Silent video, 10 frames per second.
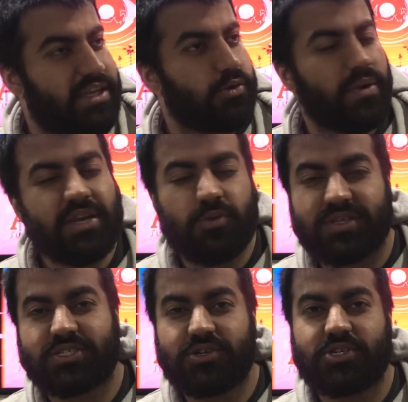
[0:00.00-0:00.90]
A Twin
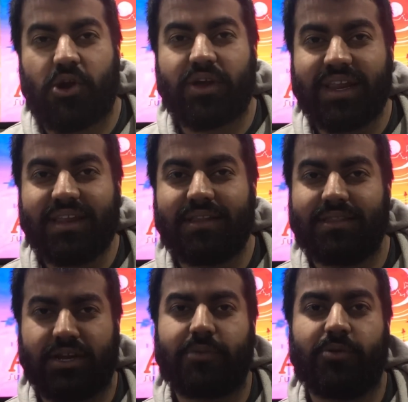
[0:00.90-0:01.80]
Twister
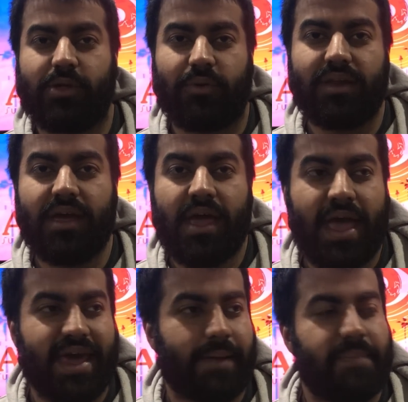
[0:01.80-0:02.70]
targeted their Chameleon 1,
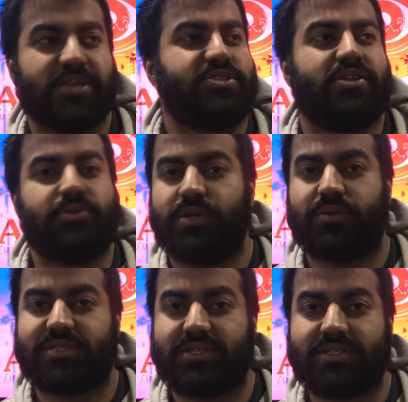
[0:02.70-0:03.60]
and I pitched another Twin
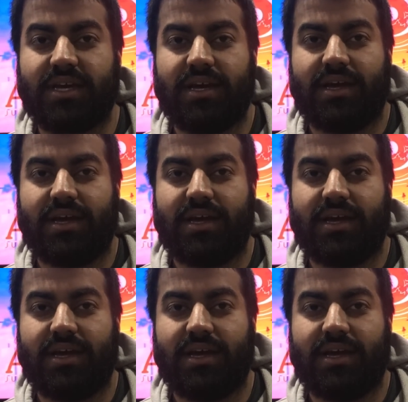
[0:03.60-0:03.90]
Twisters.